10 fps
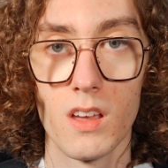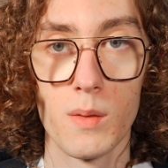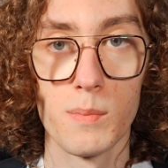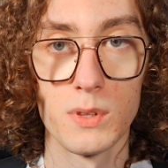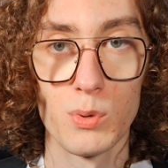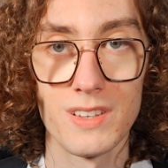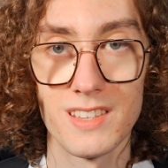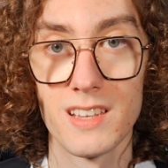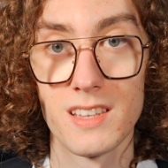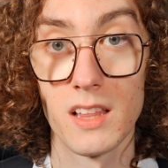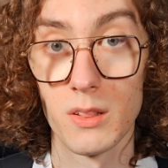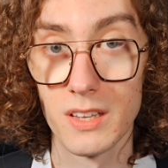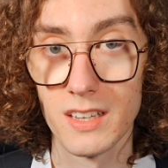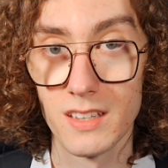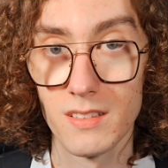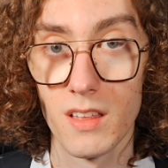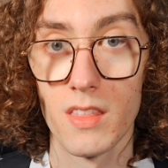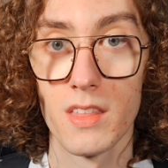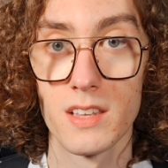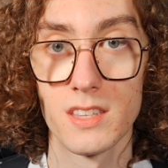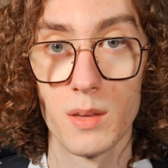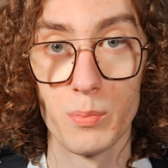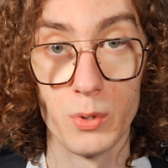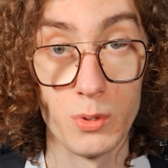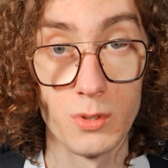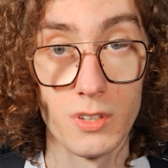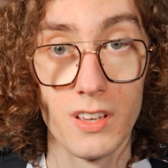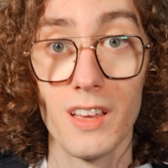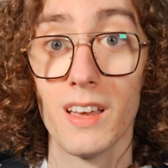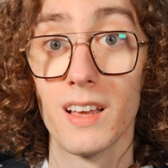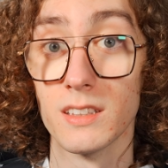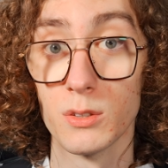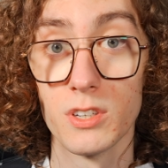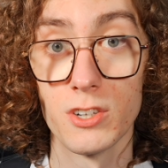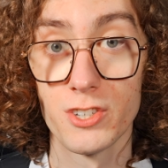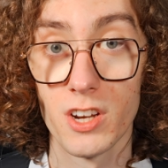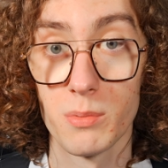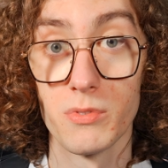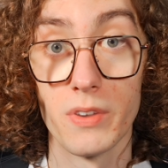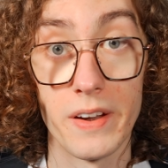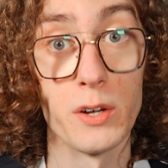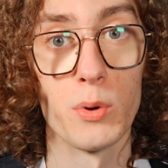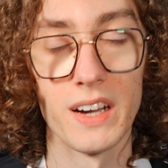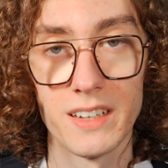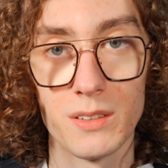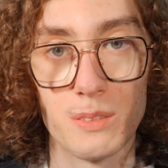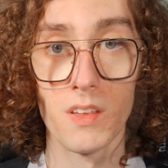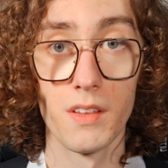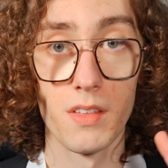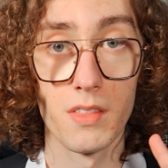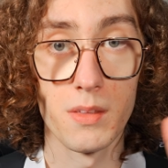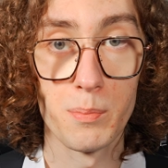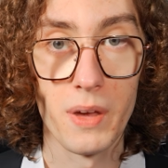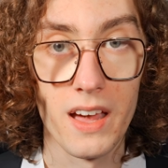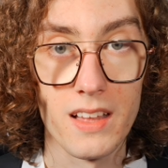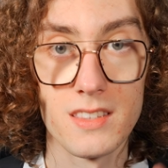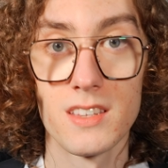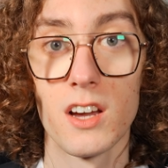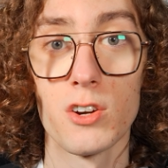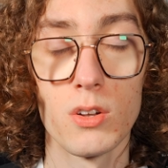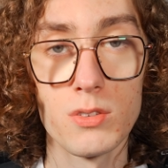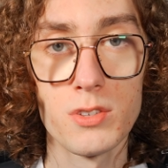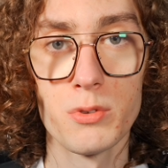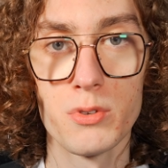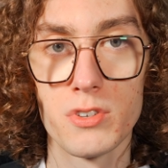but once they settle in, they stay put and do their job very well. The pads are also user